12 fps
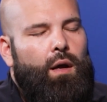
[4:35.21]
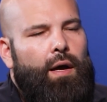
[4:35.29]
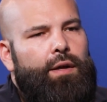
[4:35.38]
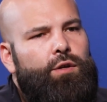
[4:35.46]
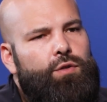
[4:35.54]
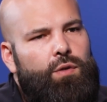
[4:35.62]

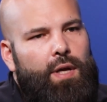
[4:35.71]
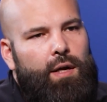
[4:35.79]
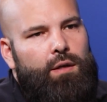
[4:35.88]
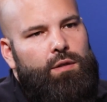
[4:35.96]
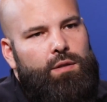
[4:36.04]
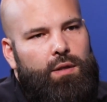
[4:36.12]
I understood
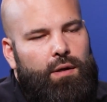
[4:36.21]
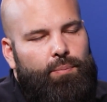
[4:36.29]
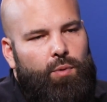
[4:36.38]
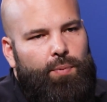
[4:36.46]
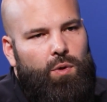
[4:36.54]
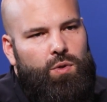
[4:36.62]
ECHA's
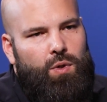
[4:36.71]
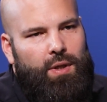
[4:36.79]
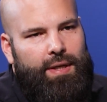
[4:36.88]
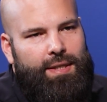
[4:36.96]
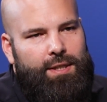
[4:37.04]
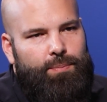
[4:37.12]

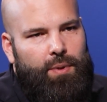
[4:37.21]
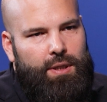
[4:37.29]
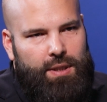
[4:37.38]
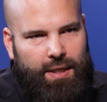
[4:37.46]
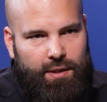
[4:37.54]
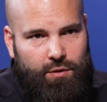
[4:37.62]
proposal is
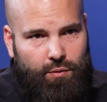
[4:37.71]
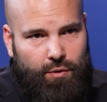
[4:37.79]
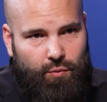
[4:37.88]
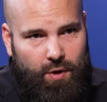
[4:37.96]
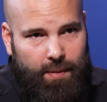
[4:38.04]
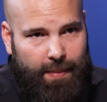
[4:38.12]
split into
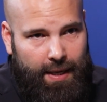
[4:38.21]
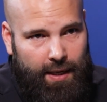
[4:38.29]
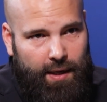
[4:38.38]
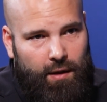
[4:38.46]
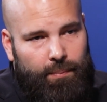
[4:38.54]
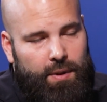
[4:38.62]
three
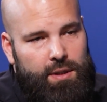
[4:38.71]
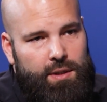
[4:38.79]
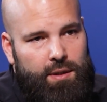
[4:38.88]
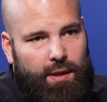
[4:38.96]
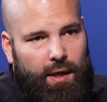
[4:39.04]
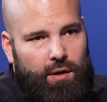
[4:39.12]
main
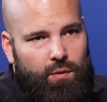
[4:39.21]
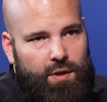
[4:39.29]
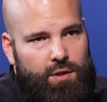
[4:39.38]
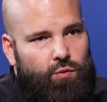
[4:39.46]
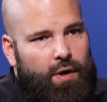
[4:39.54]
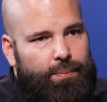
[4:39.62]
elements. Can you
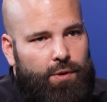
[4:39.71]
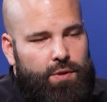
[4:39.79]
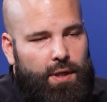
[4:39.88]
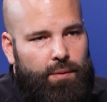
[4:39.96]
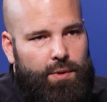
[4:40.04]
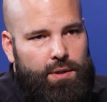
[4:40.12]
describe
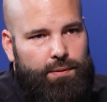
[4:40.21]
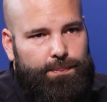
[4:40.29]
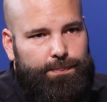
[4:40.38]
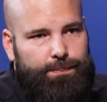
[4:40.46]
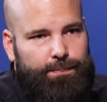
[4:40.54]
those elements?